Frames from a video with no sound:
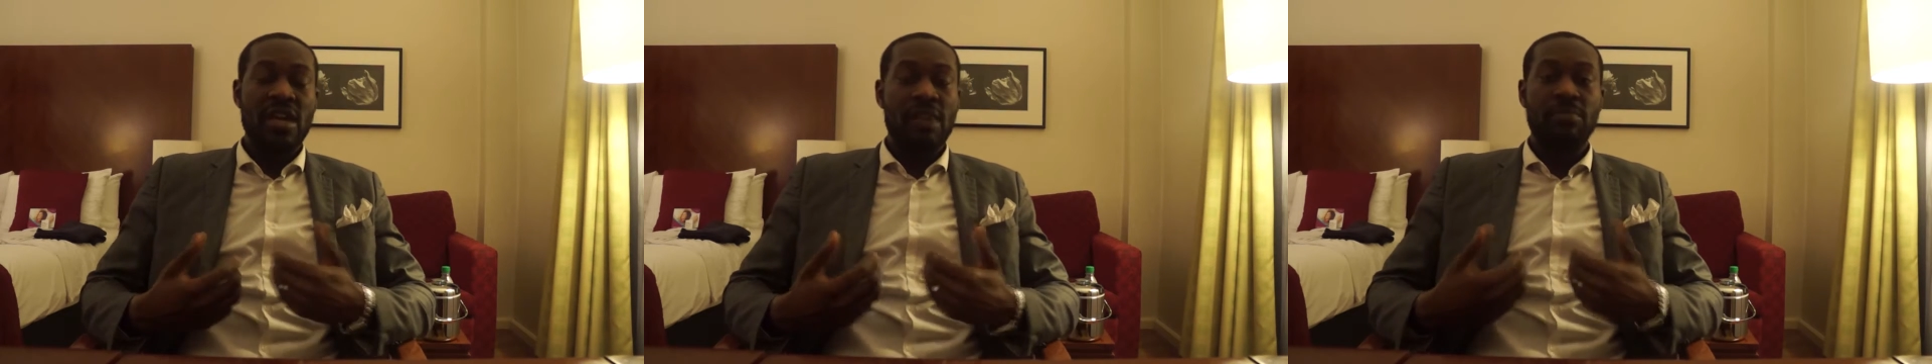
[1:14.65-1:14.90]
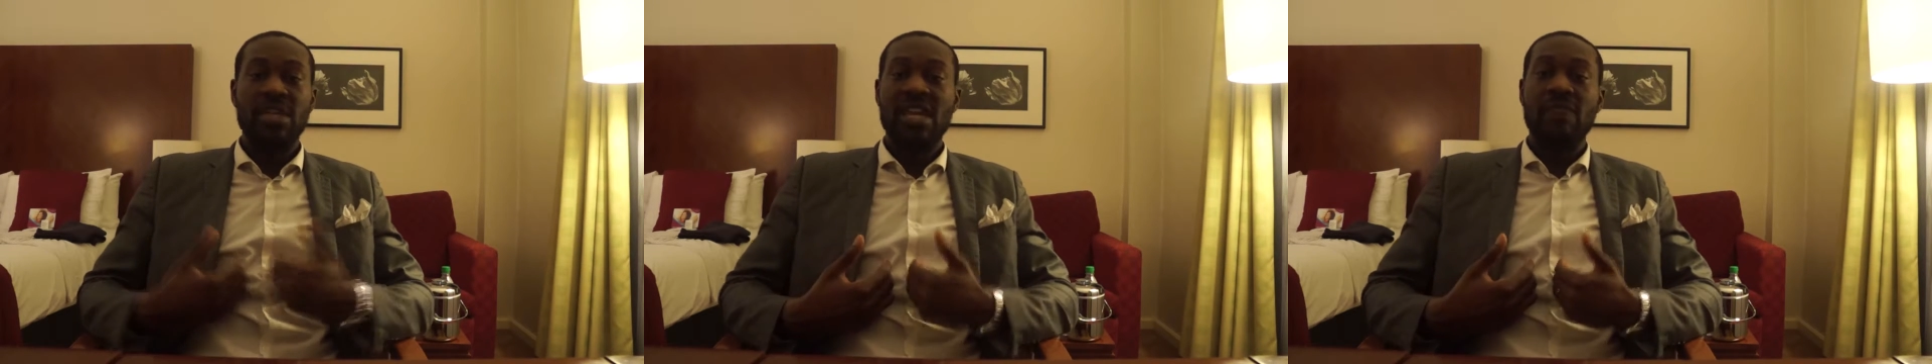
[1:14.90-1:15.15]

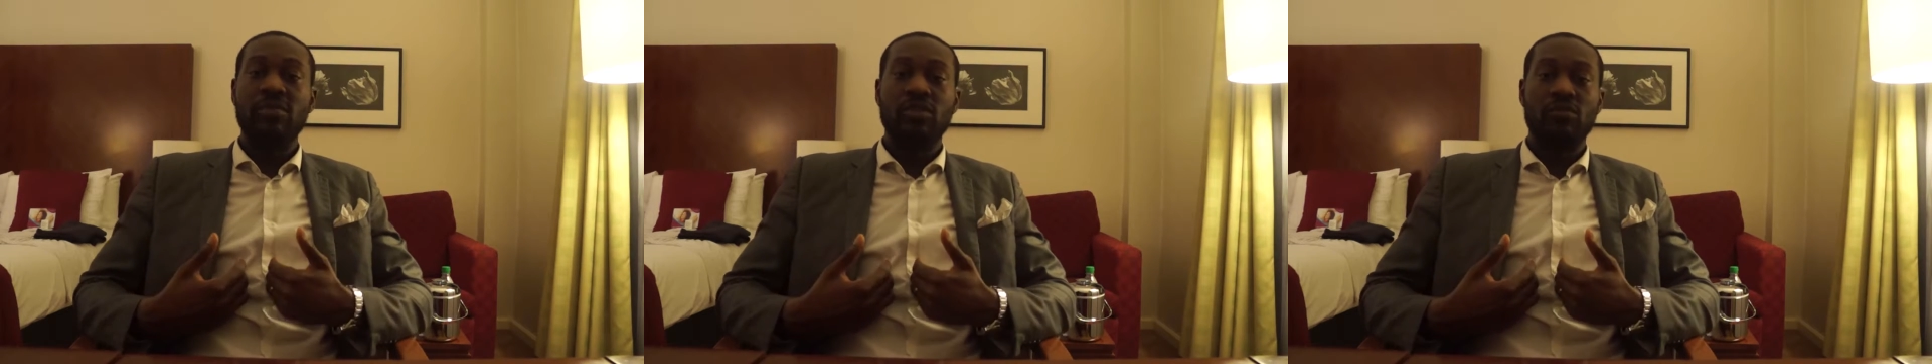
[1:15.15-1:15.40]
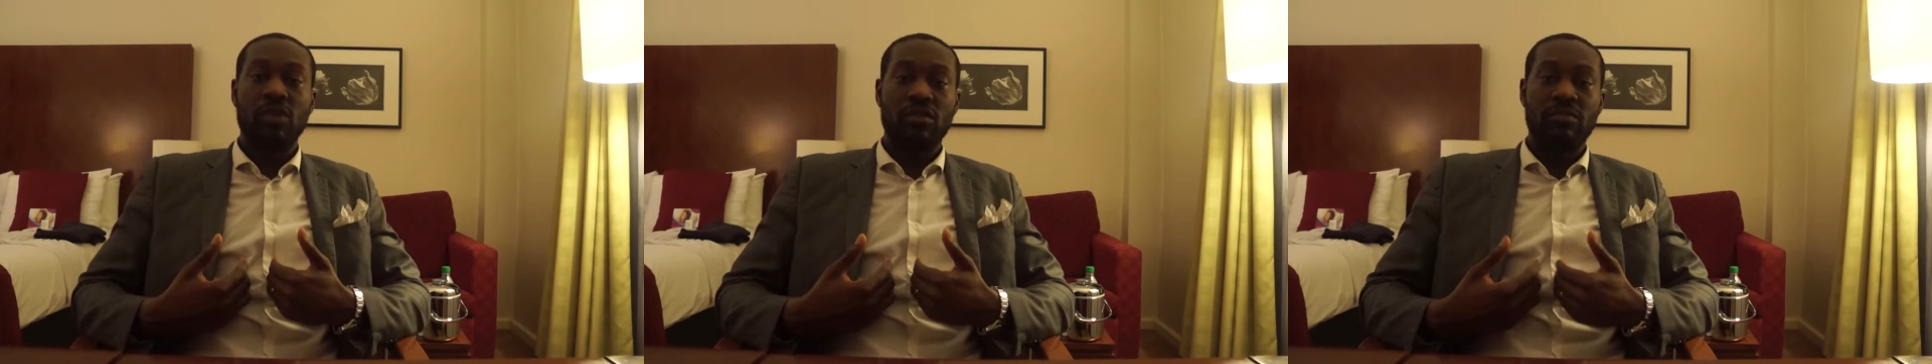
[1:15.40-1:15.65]
and being able
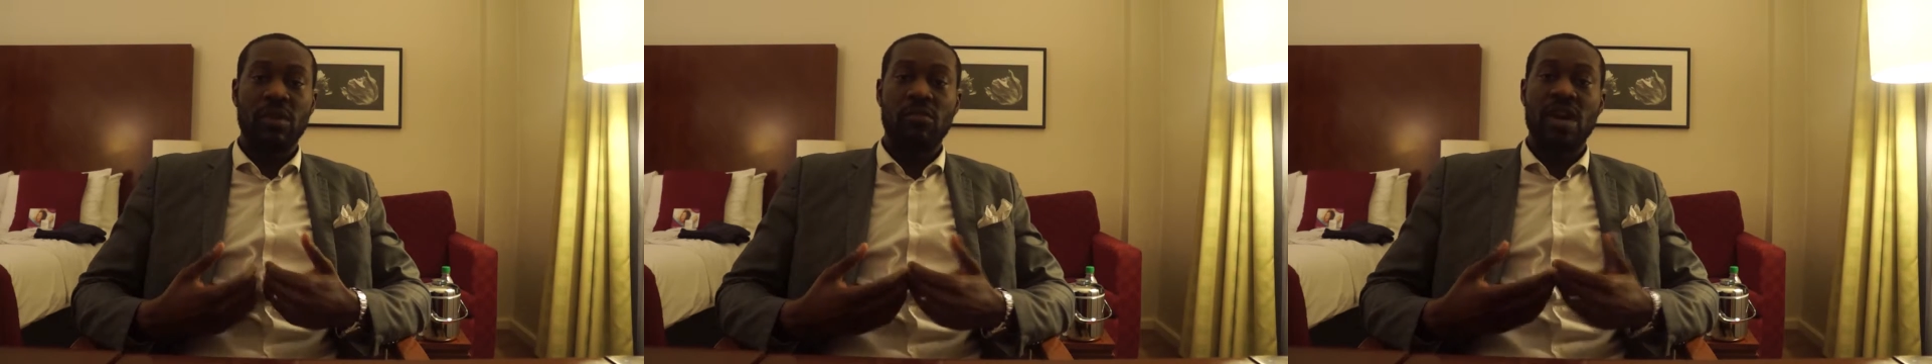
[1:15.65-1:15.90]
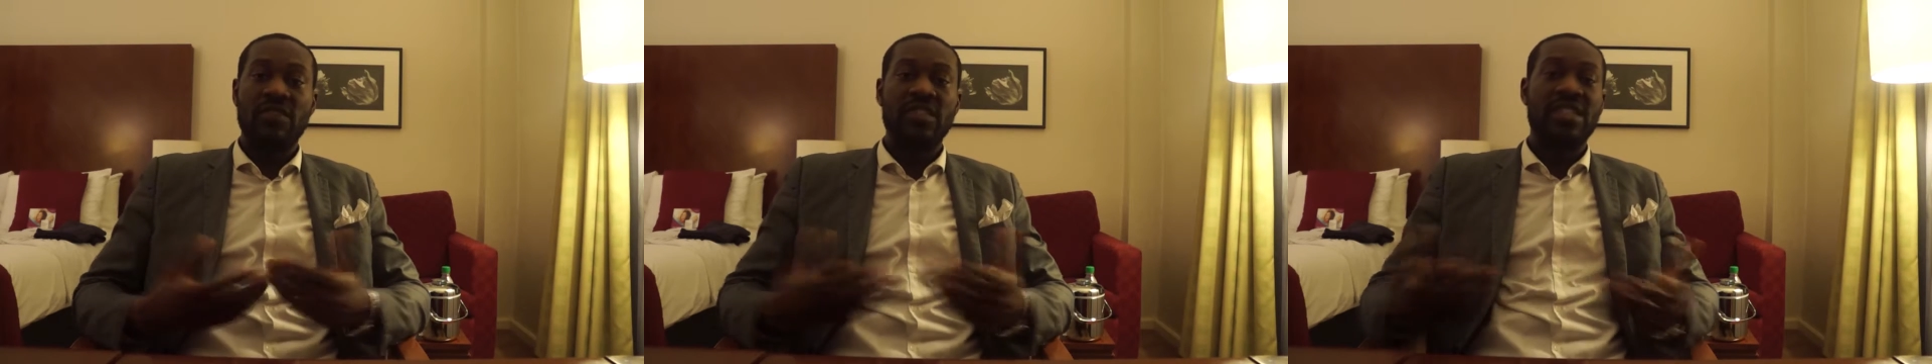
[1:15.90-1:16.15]
to work with my
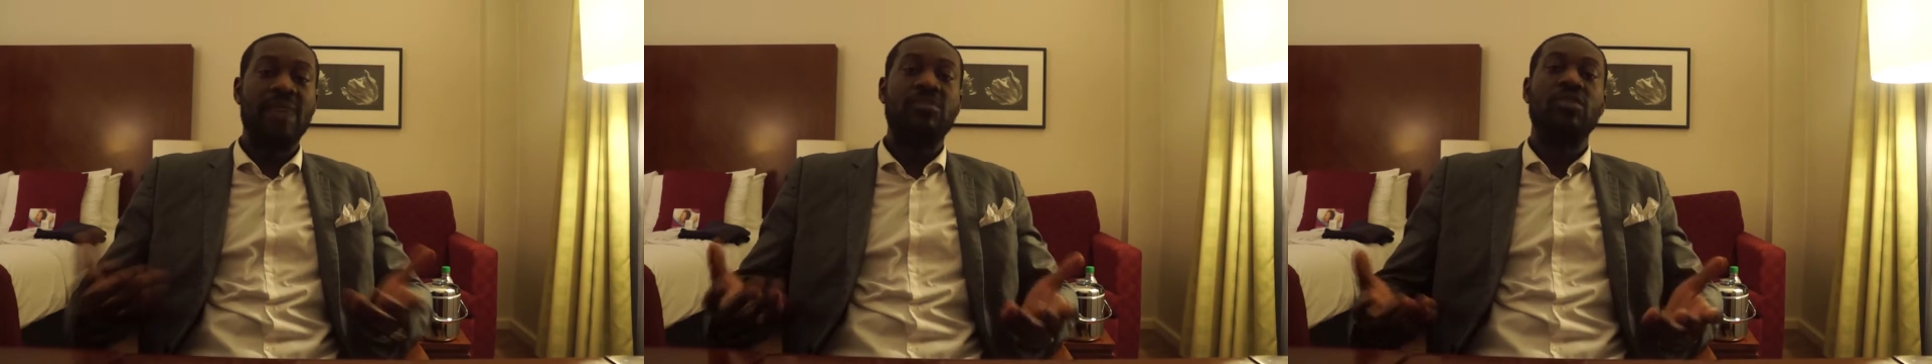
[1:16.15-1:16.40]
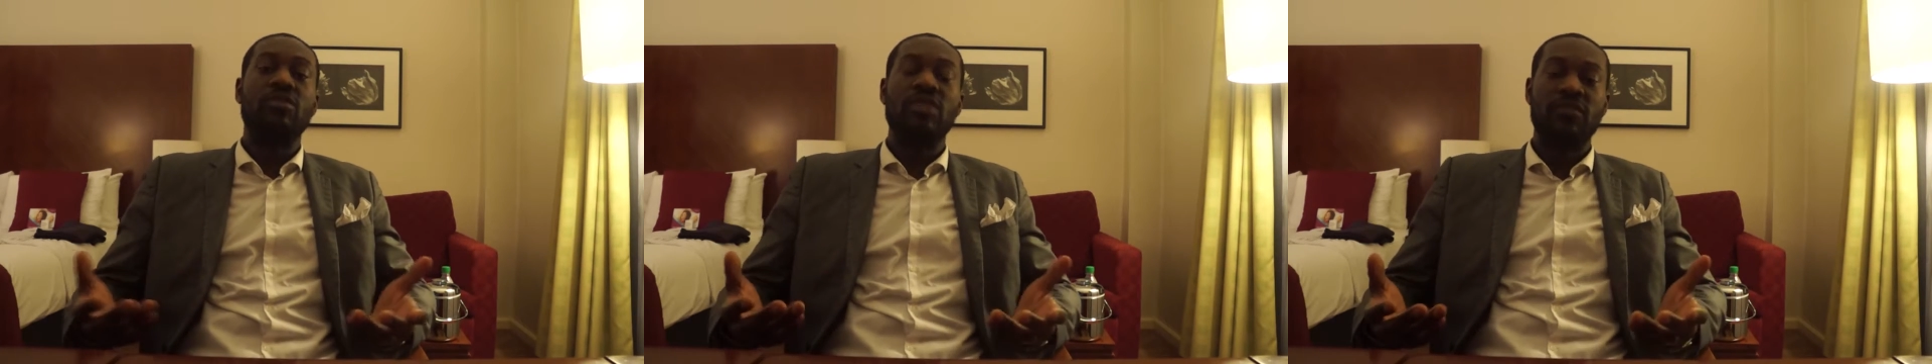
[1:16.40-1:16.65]
wife is
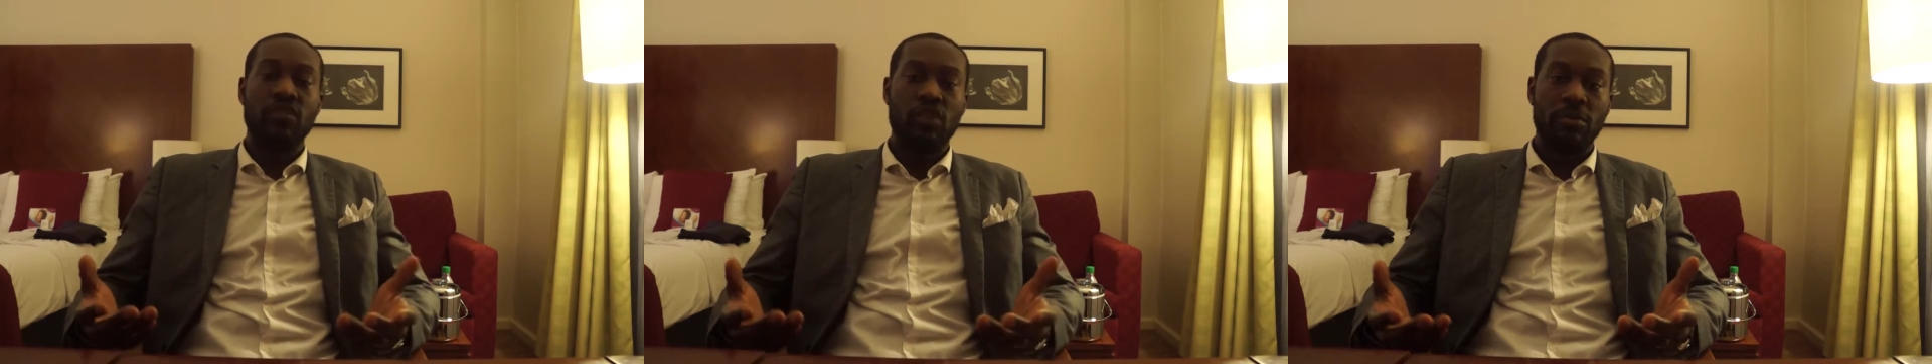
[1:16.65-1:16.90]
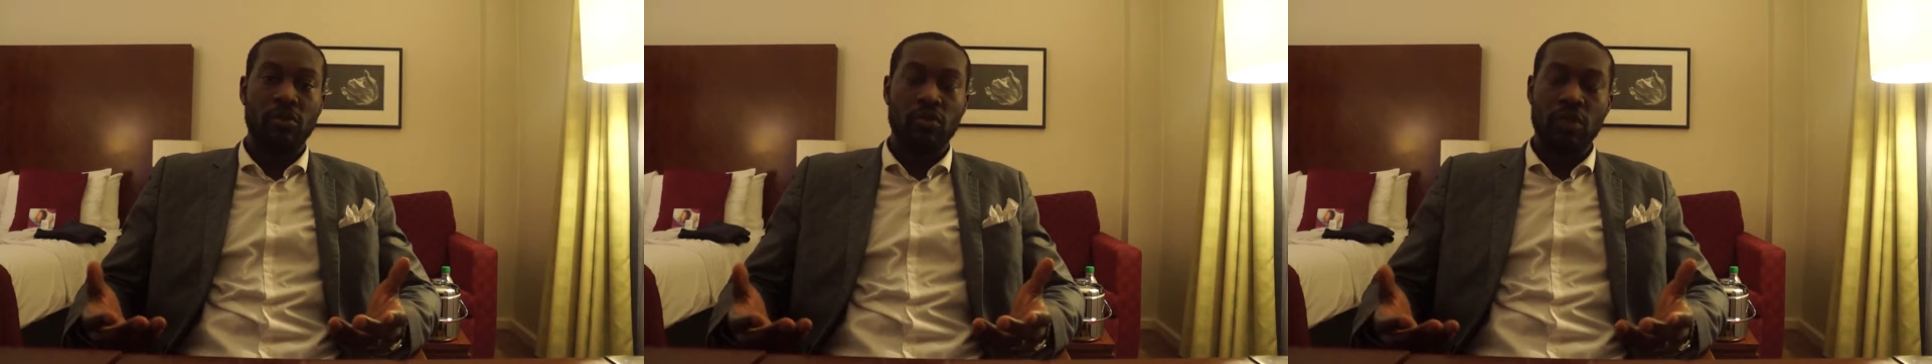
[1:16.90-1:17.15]
absolutely
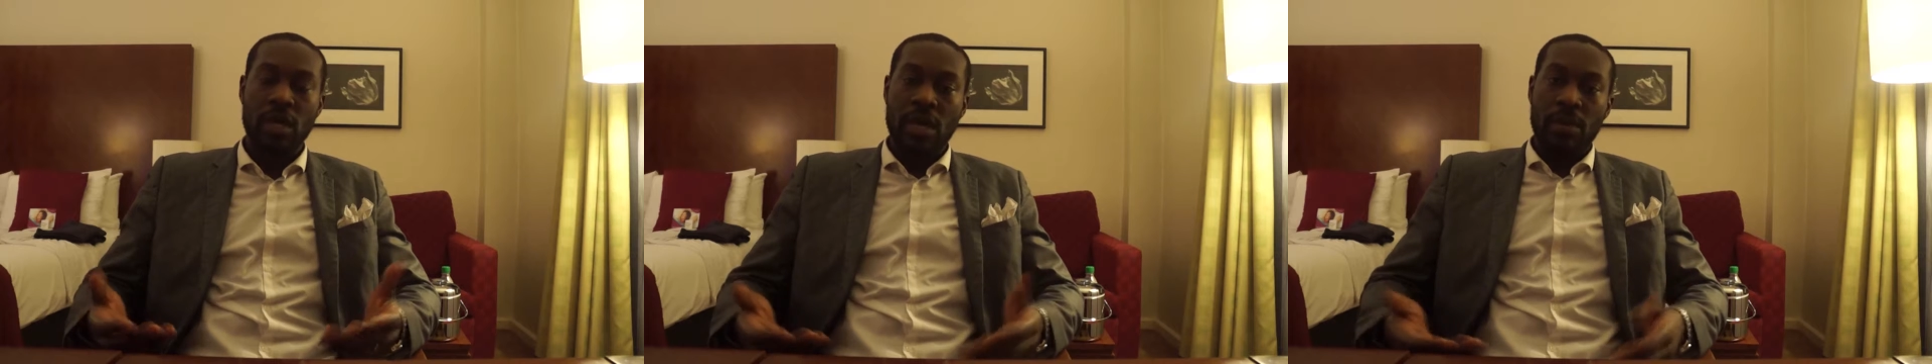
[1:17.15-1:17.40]
phenomenal.